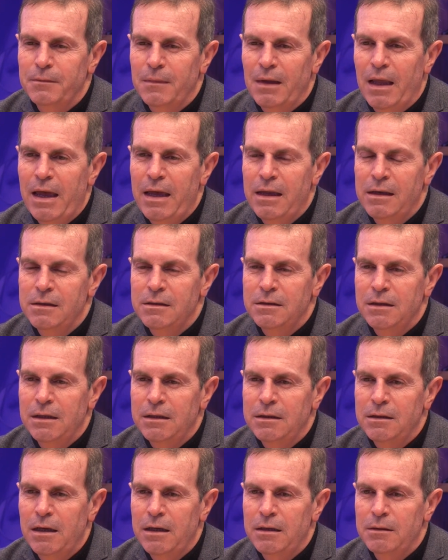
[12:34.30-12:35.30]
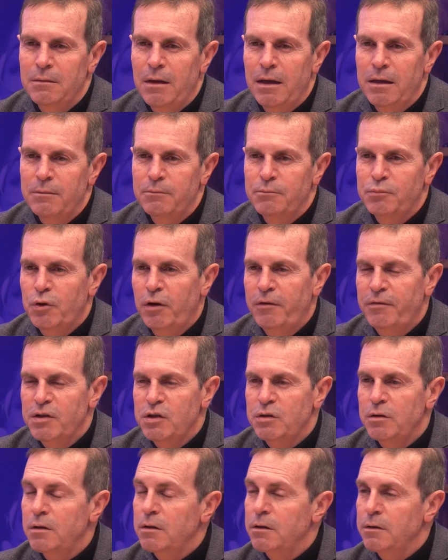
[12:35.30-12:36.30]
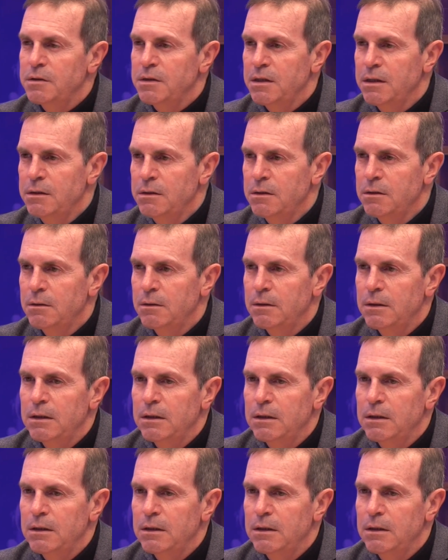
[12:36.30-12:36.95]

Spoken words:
and professional content.